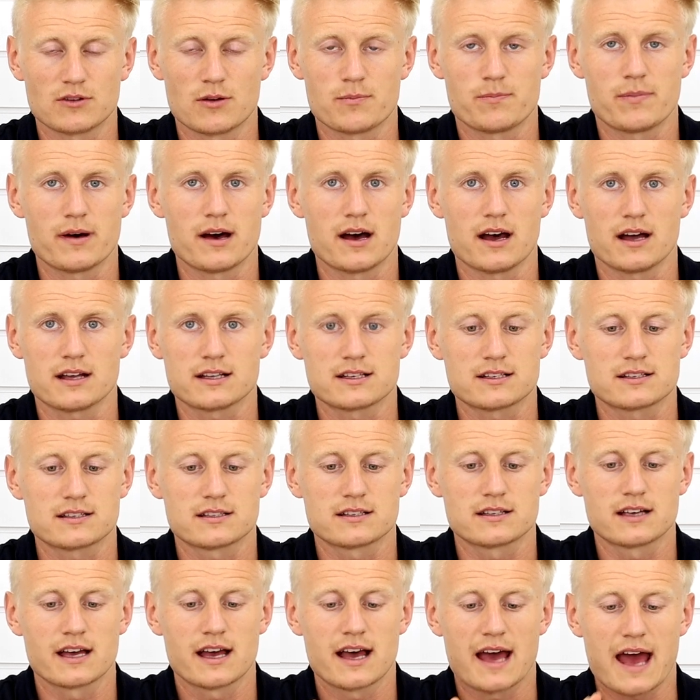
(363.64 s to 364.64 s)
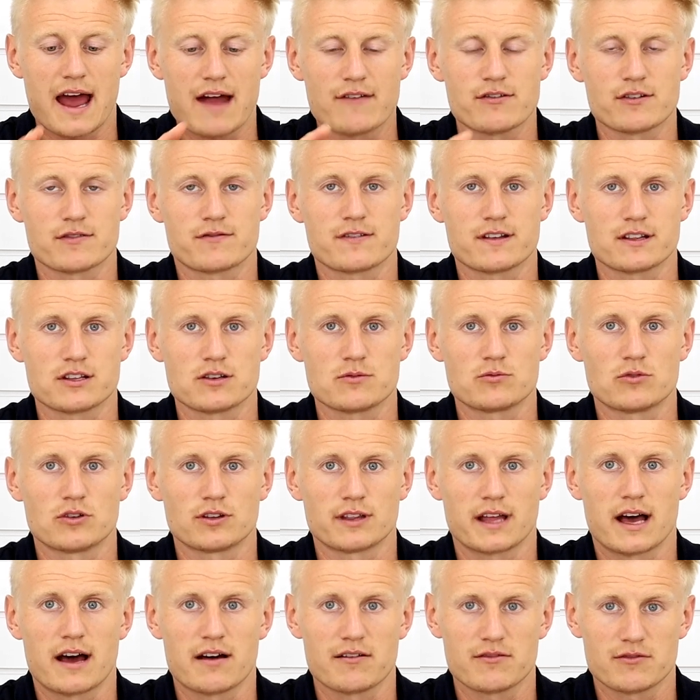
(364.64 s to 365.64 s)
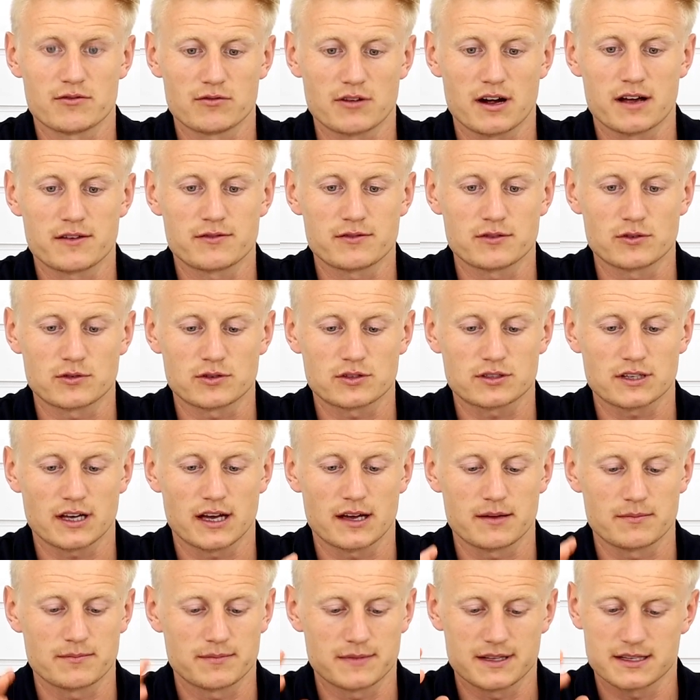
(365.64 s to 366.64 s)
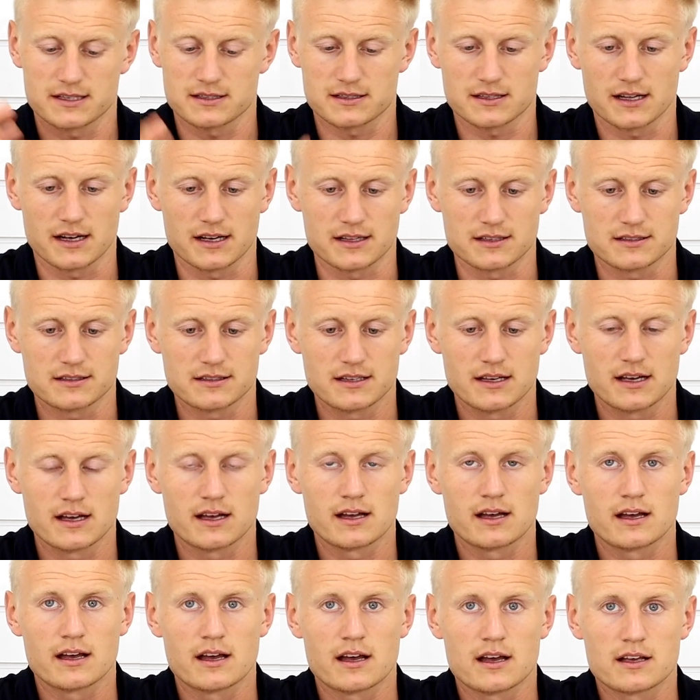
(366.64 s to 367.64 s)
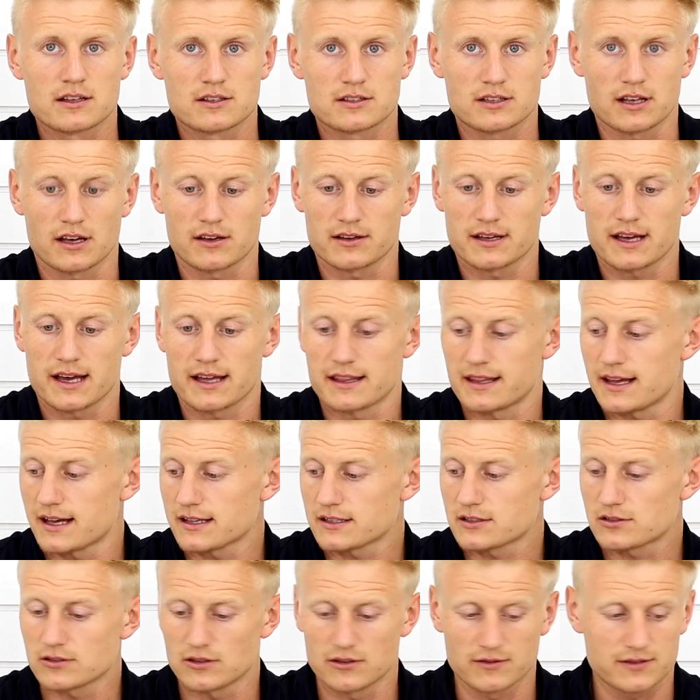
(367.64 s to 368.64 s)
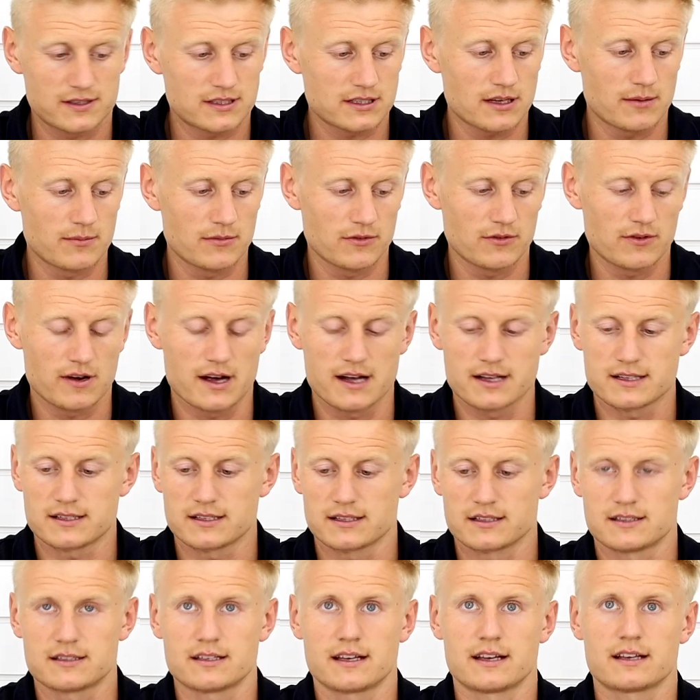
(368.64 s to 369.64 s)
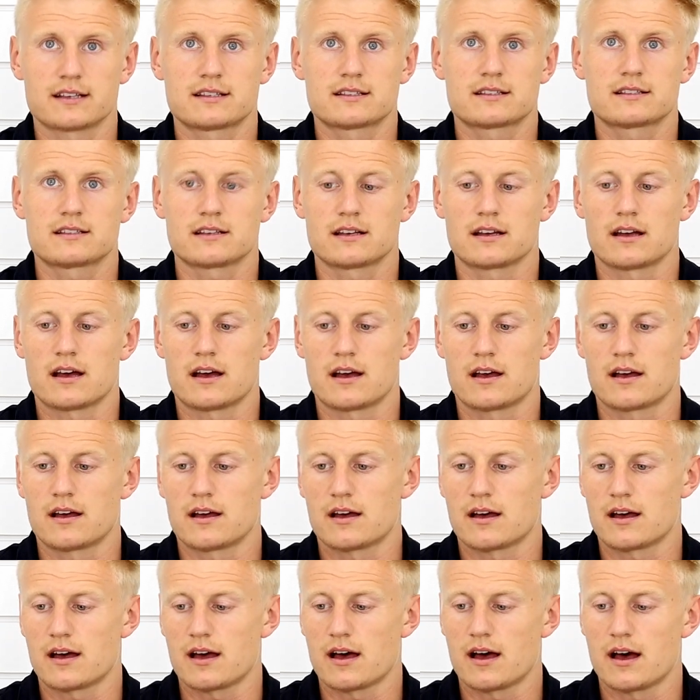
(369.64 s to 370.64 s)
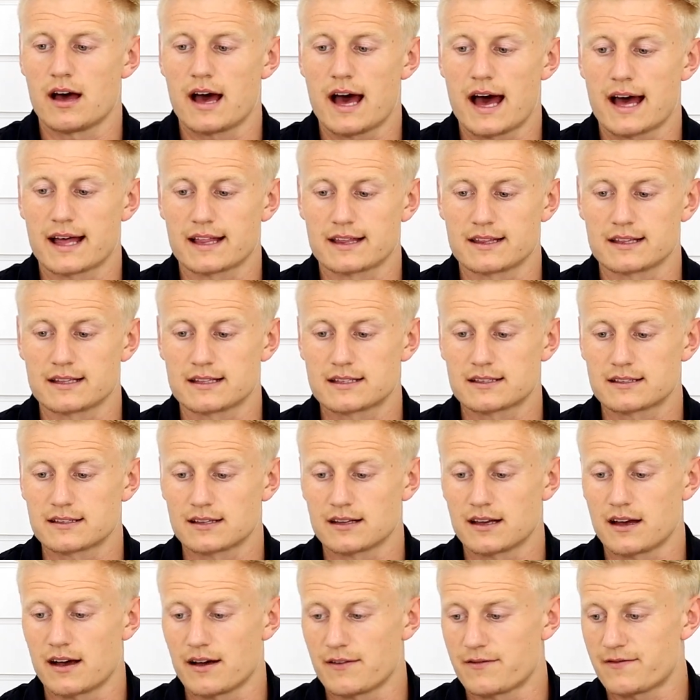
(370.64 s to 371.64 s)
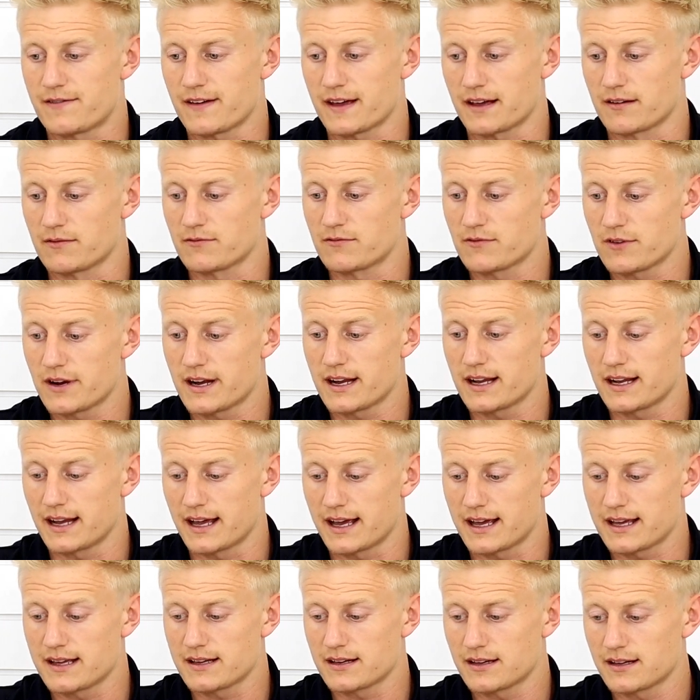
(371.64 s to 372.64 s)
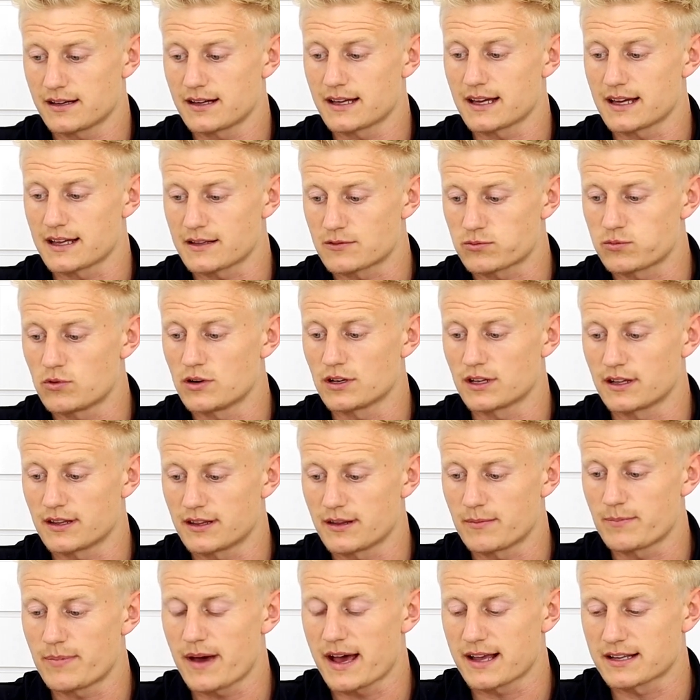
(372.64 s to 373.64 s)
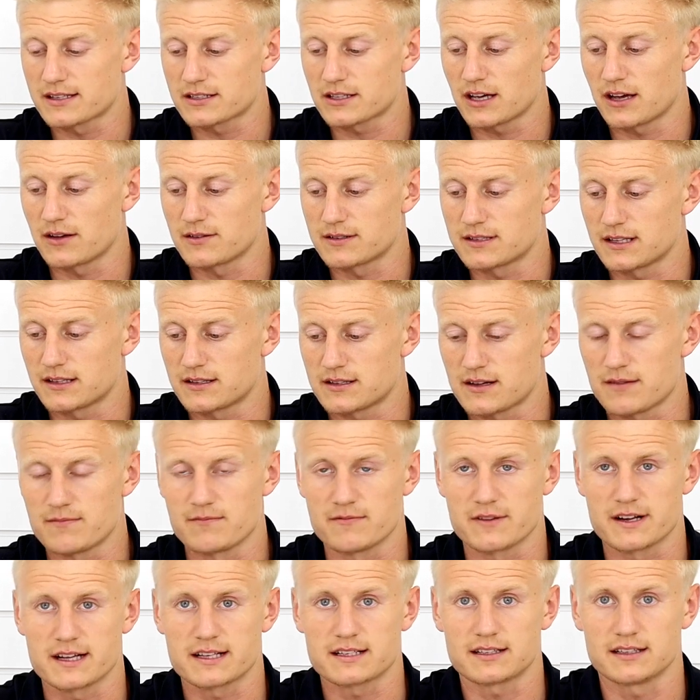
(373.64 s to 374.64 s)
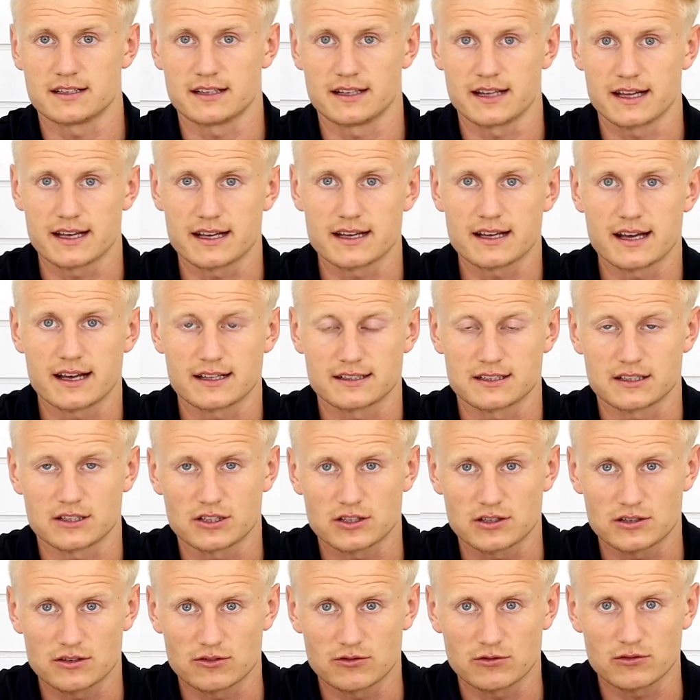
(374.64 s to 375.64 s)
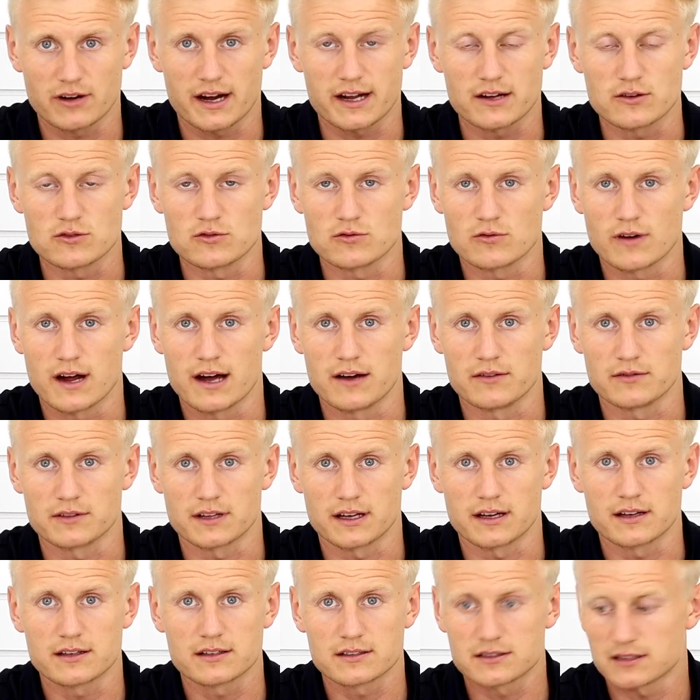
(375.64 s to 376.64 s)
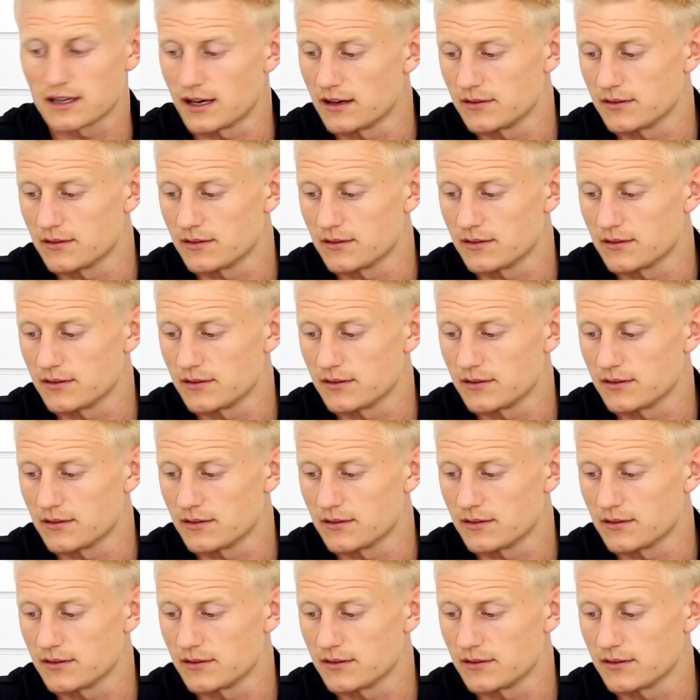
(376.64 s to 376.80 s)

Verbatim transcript: out of a rifle scope, this does. So yeah, that sort of summarises this. And I think really it's one of the best scopes they've done recently as a great all-rounder. So yeah, we're really pleased with it.